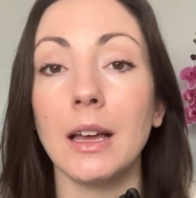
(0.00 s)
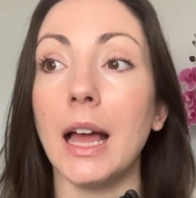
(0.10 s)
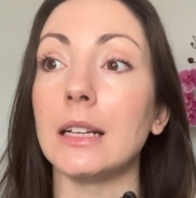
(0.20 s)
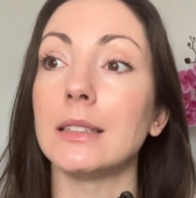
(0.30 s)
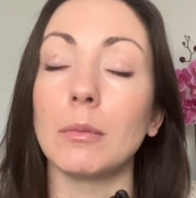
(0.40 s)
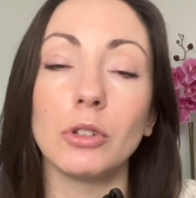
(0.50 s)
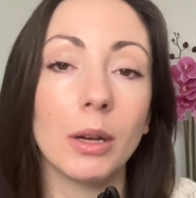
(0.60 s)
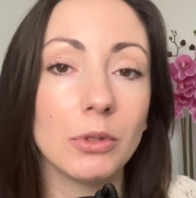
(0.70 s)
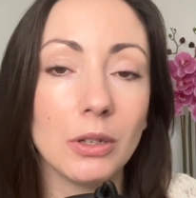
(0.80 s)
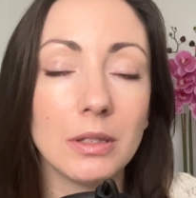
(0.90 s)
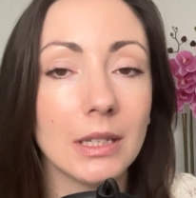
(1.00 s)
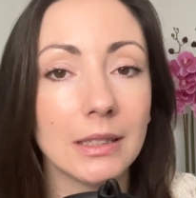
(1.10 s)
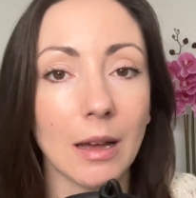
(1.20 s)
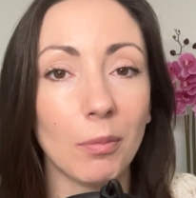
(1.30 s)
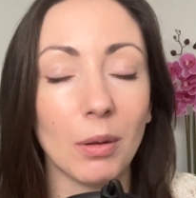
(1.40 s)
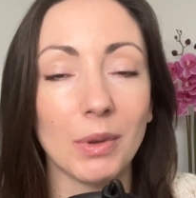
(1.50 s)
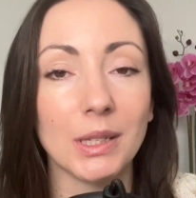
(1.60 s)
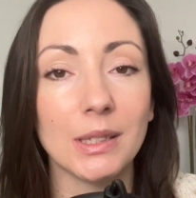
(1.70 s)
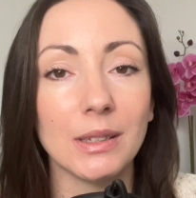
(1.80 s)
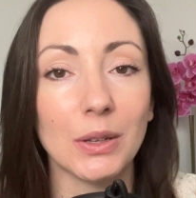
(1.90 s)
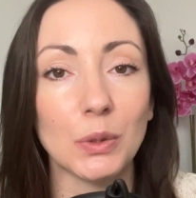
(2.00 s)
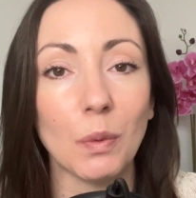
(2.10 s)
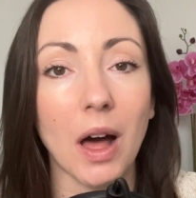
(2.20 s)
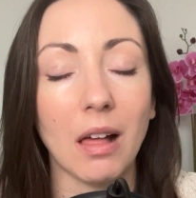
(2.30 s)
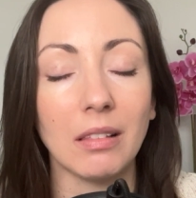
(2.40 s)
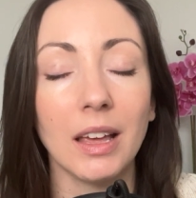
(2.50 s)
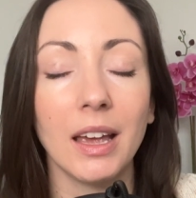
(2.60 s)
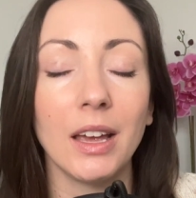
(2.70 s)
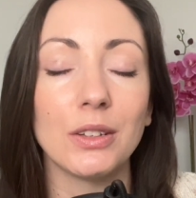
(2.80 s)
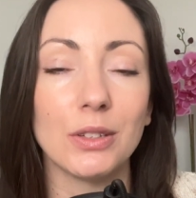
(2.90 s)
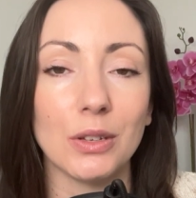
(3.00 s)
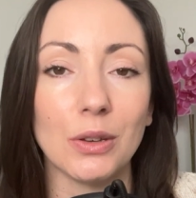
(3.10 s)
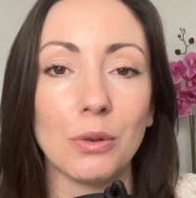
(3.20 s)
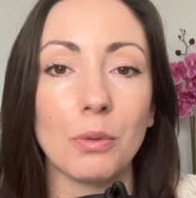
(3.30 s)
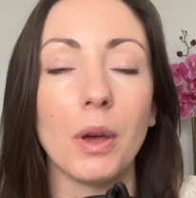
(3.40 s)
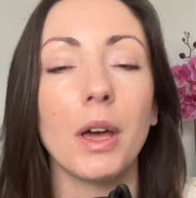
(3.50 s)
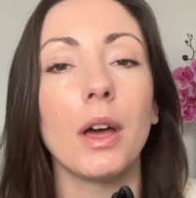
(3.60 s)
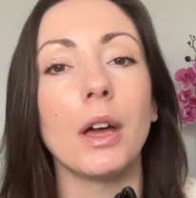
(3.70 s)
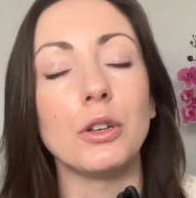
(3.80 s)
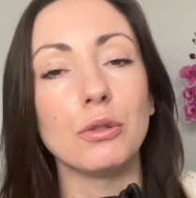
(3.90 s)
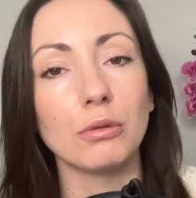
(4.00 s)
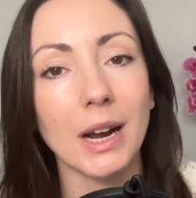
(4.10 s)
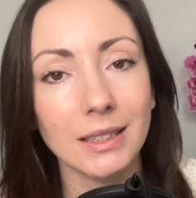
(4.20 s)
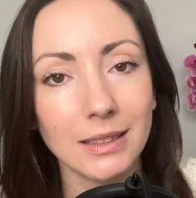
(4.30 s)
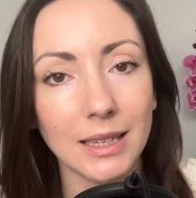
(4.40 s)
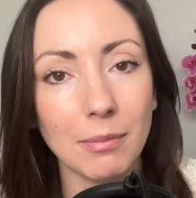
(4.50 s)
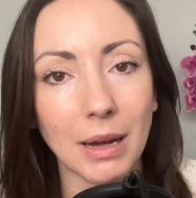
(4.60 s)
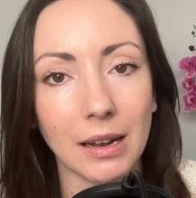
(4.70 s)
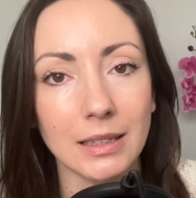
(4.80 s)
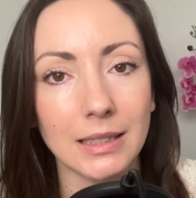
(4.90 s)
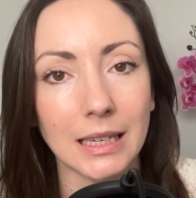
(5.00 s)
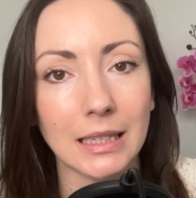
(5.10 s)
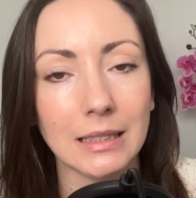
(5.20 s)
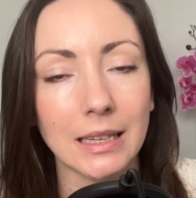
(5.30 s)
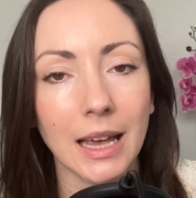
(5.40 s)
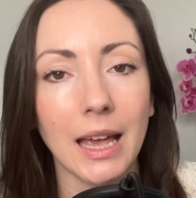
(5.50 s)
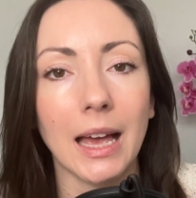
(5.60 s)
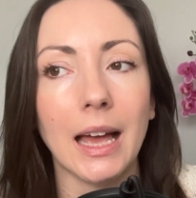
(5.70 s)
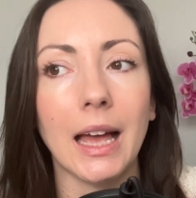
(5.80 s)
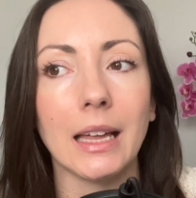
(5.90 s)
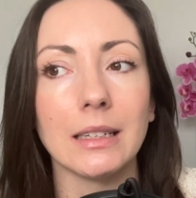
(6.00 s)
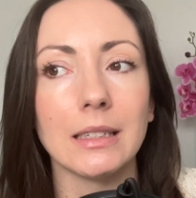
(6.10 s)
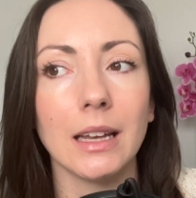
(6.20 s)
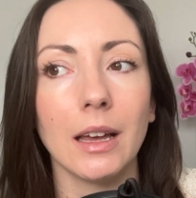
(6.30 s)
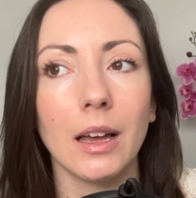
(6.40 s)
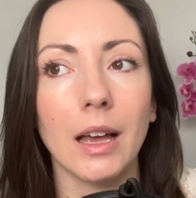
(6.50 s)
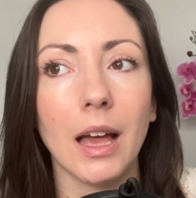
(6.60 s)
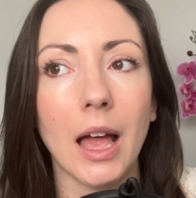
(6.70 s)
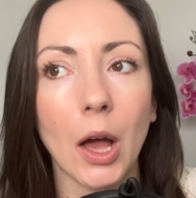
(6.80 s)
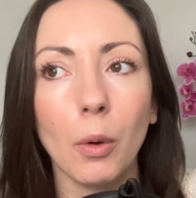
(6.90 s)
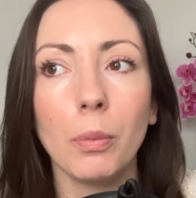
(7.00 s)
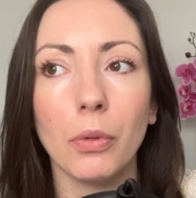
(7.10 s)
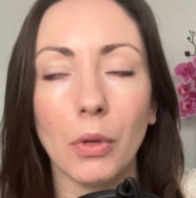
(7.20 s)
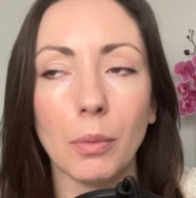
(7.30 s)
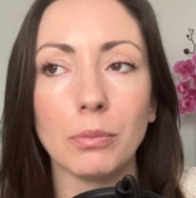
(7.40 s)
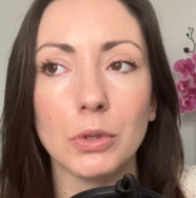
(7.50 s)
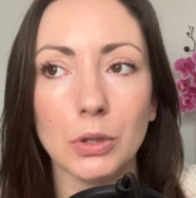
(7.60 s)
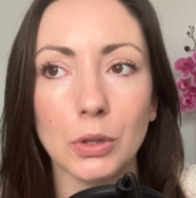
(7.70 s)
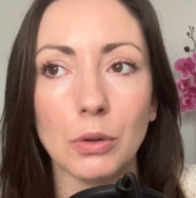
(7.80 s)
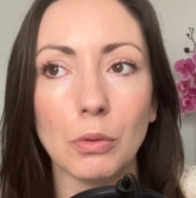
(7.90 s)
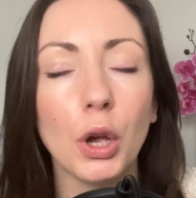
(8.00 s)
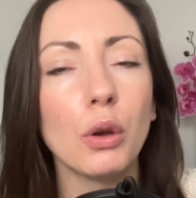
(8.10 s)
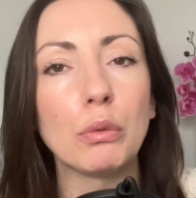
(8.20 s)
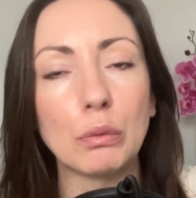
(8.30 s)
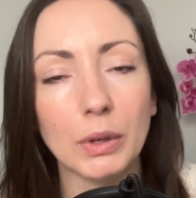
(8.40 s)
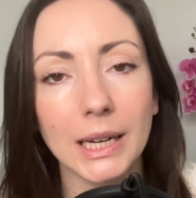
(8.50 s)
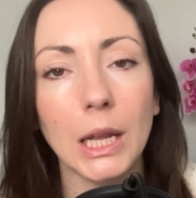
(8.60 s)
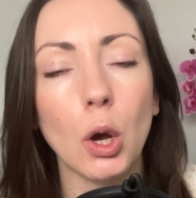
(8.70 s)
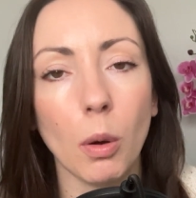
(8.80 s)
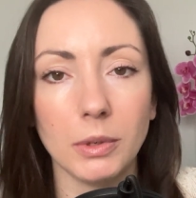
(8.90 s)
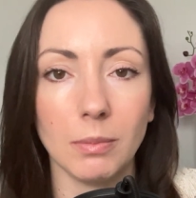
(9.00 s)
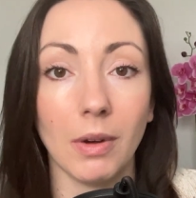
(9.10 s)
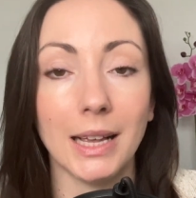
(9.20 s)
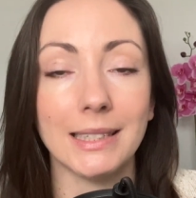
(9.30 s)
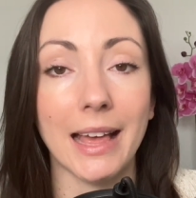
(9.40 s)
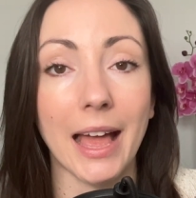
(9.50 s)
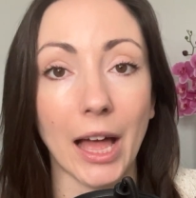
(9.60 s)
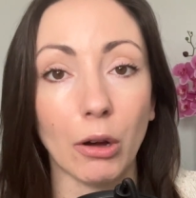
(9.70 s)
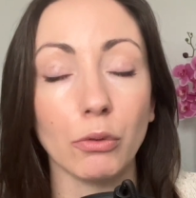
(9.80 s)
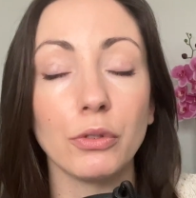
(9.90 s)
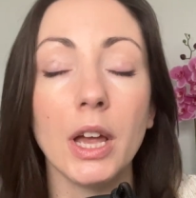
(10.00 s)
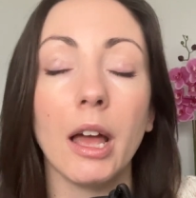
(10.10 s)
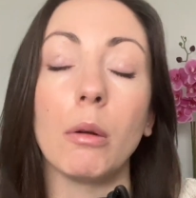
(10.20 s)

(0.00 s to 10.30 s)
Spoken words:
and sometimes using supplements as well to address the imbalances and help them to really optimize their health.